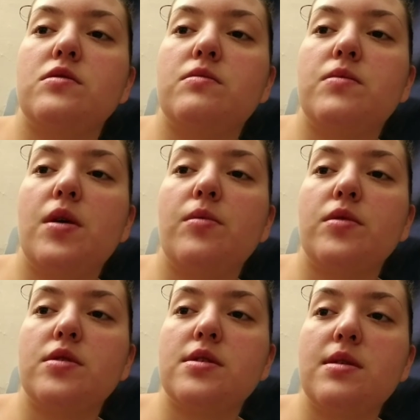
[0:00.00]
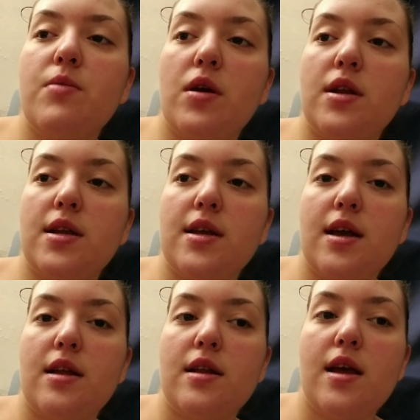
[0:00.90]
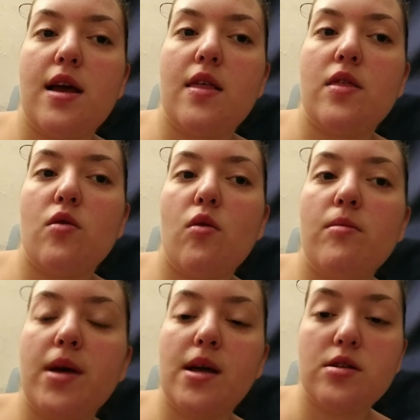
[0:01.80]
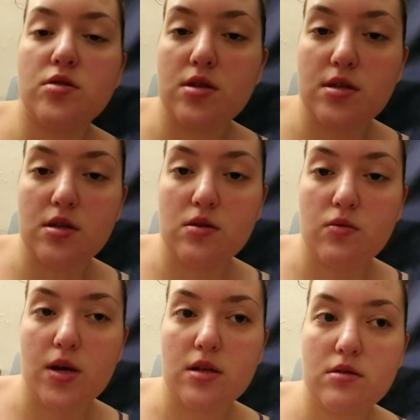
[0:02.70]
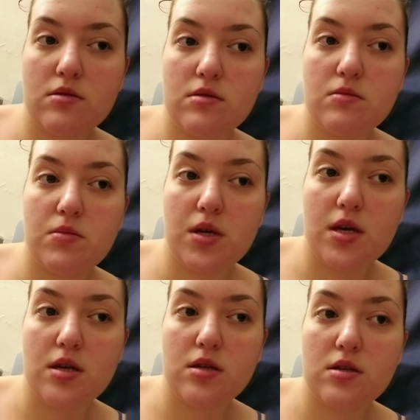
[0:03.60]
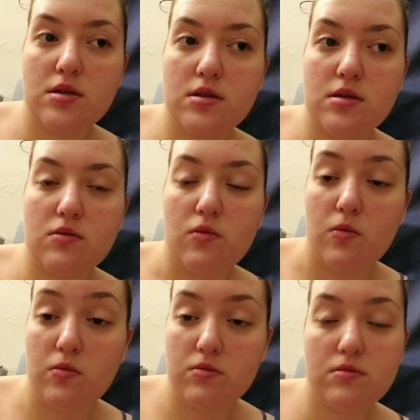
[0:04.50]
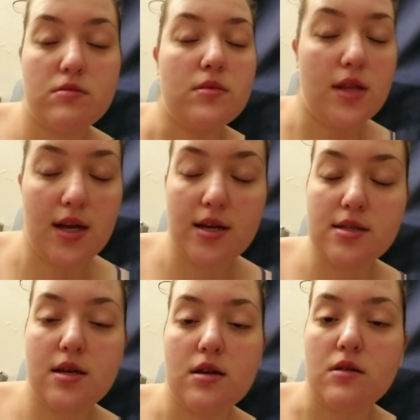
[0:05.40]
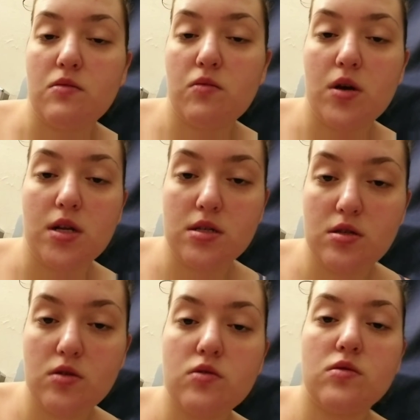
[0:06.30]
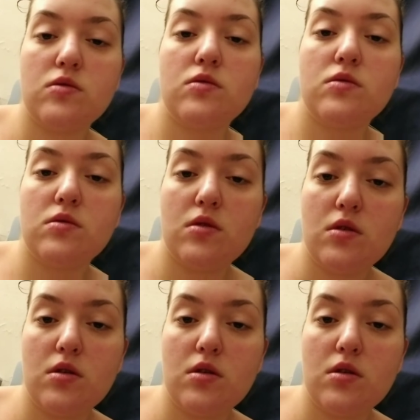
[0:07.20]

to be able to sleep on it again. And the whole mattress is wet because, like I said, one and two